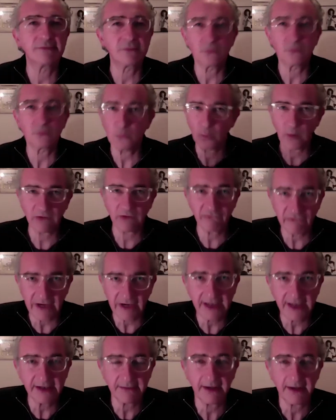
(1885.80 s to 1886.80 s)
we
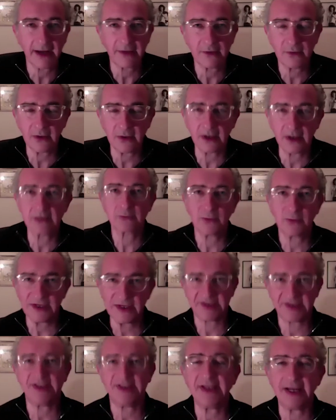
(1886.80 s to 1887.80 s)
read about the world, we
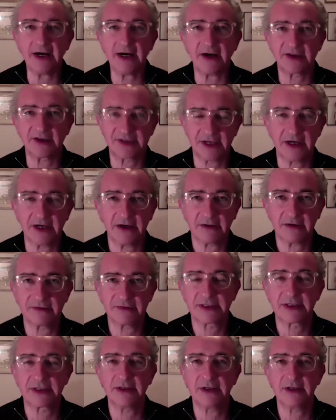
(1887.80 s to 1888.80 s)
see
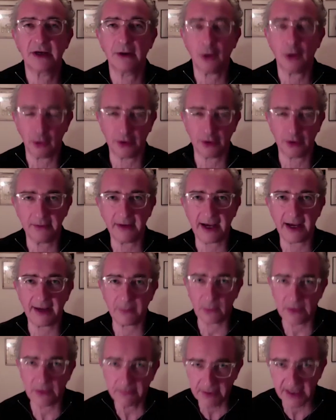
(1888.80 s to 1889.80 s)
ourselves, you know, on a map.
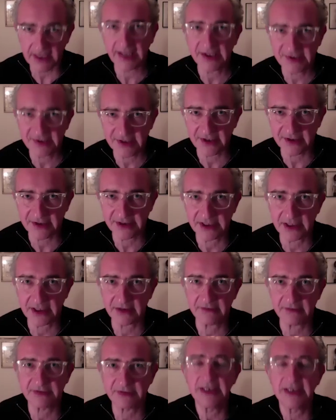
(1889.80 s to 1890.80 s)
We place
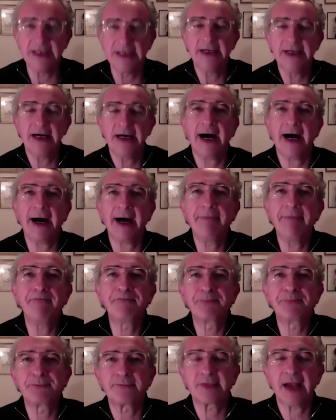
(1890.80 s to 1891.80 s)
ourselves.
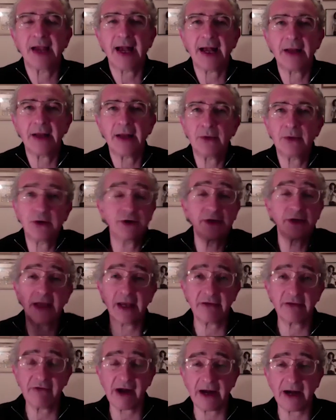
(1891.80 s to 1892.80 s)
Um, and we couldn't
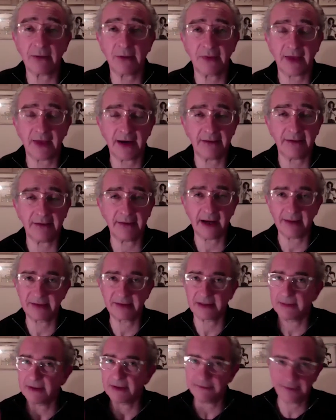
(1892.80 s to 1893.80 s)
get around without maps. I
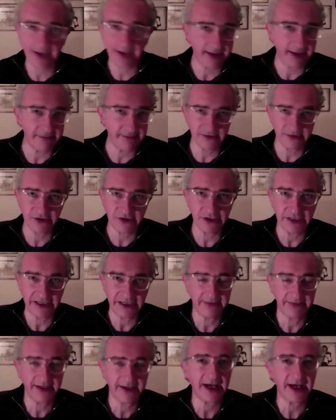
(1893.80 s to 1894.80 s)
mean, forget G
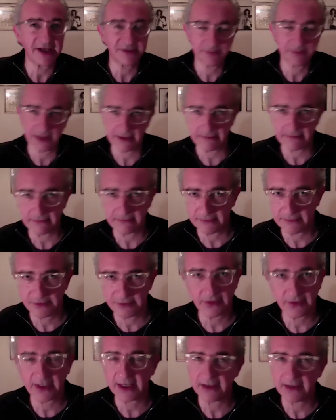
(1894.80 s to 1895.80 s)
P S, but I'm
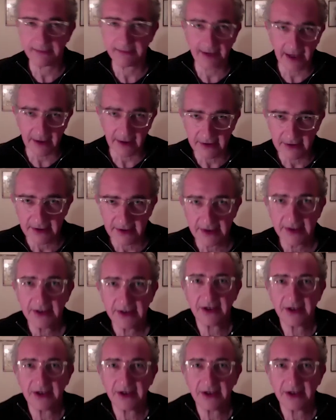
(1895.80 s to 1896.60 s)
talking about, you